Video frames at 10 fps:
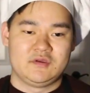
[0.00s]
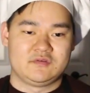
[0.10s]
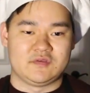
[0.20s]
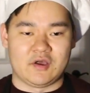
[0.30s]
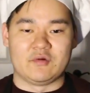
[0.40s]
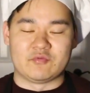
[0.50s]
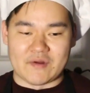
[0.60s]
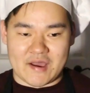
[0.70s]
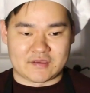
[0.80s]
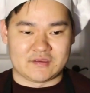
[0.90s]
to help
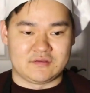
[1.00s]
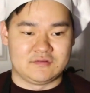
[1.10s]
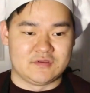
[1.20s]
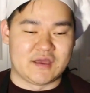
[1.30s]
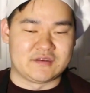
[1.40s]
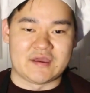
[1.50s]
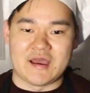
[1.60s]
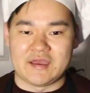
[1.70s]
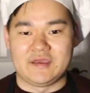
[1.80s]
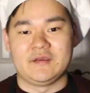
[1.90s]
Rocket not
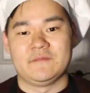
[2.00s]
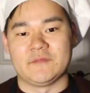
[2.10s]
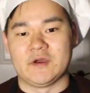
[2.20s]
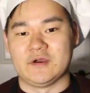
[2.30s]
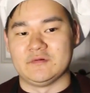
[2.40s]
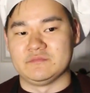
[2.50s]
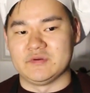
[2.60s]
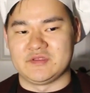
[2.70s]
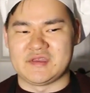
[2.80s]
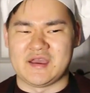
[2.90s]
die.
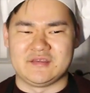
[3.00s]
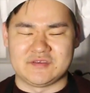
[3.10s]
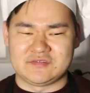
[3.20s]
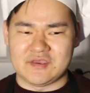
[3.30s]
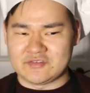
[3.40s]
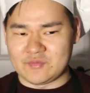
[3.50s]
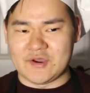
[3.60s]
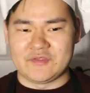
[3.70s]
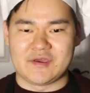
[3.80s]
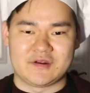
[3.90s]
But yeah, it takes a
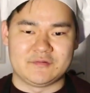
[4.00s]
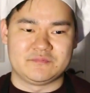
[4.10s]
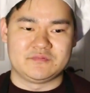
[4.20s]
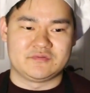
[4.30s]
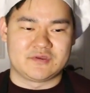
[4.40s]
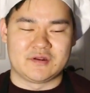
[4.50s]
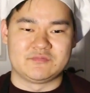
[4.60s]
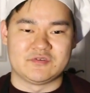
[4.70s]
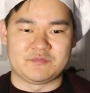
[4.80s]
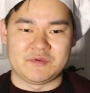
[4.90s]
while to get up
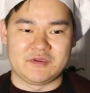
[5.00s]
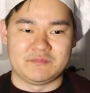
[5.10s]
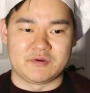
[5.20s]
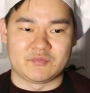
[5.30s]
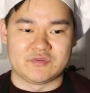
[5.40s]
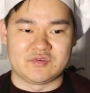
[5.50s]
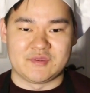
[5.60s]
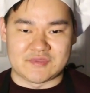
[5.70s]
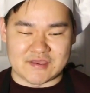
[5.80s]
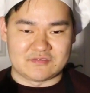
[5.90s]
to speed, but once you
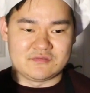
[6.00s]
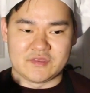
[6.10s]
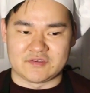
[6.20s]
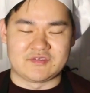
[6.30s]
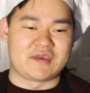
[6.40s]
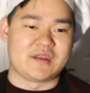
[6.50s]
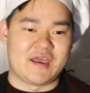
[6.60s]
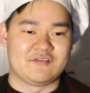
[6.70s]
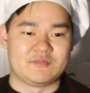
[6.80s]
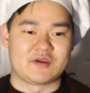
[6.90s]
hit that like second
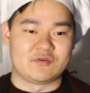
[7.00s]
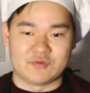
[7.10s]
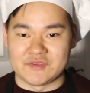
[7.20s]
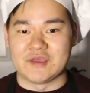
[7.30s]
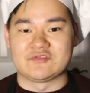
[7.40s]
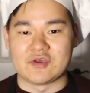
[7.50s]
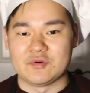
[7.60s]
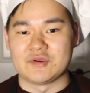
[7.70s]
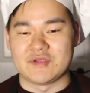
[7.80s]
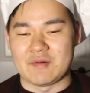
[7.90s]
half mark, it really gets
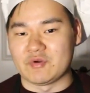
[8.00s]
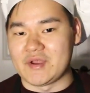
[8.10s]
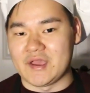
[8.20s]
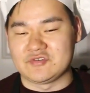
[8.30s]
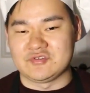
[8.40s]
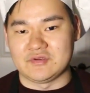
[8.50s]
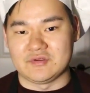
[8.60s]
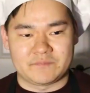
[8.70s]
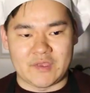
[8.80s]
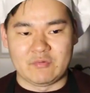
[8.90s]
going, a lot more
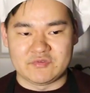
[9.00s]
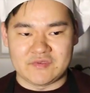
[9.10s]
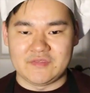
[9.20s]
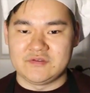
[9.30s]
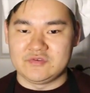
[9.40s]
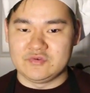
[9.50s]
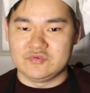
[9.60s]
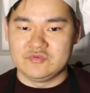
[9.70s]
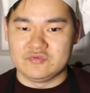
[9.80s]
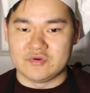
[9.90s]
action. I will say they
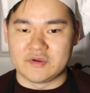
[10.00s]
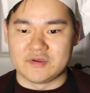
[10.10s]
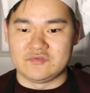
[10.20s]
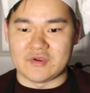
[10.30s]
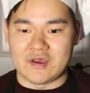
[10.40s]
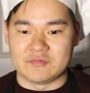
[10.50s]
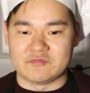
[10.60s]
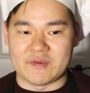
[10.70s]
do a good job of